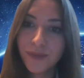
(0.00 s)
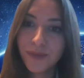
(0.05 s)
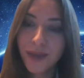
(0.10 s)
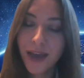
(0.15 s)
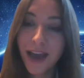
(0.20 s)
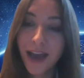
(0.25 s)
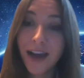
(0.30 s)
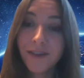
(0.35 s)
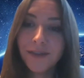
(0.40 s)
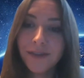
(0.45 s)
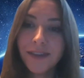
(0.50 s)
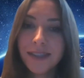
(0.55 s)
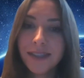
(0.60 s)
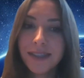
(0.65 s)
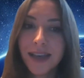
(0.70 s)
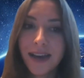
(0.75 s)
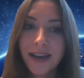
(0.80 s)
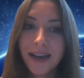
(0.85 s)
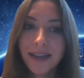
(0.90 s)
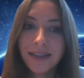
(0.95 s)
half the
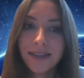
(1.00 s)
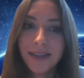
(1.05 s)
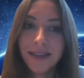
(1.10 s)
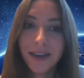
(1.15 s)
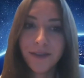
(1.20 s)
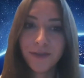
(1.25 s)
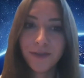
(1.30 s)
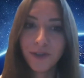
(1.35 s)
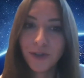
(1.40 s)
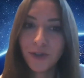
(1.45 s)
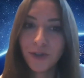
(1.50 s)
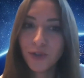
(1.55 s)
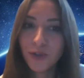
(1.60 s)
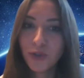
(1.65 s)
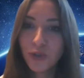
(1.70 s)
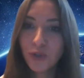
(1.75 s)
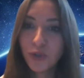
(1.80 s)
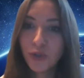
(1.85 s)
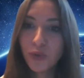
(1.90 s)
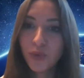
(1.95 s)
size after
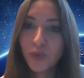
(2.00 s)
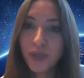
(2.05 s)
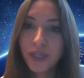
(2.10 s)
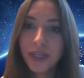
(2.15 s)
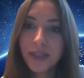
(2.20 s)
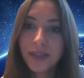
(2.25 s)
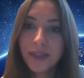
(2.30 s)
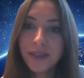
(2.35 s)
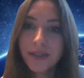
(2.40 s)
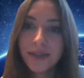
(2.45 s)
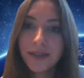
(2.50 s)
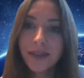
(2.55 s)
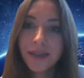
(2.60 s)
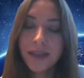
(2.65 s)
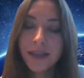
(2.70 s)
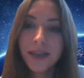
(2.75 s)
just two weeks,